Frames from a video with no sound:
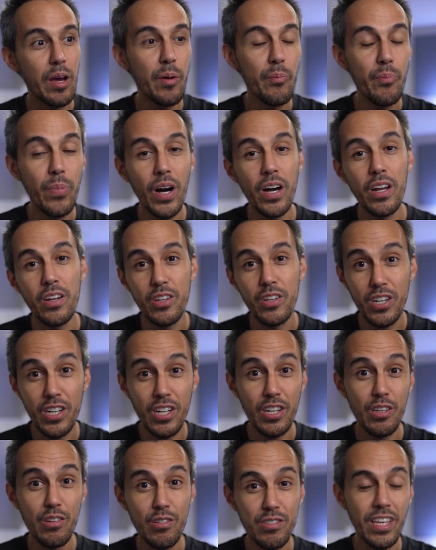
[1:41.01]
but you're going
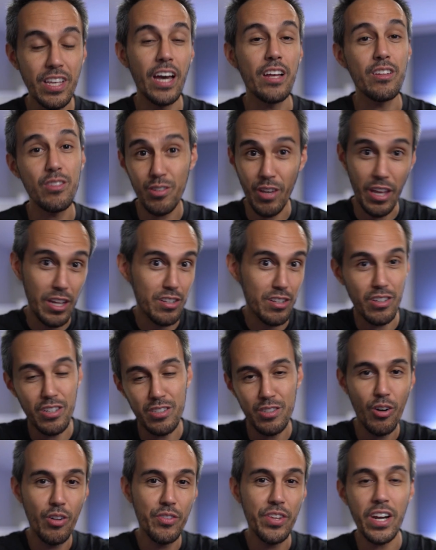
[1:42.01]
to use that to enter this
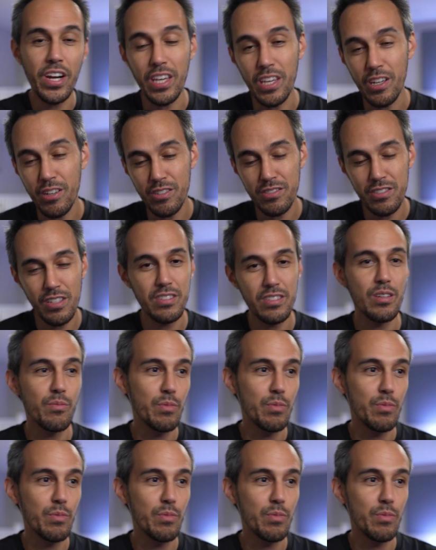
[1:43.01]
whole entire ecosystem,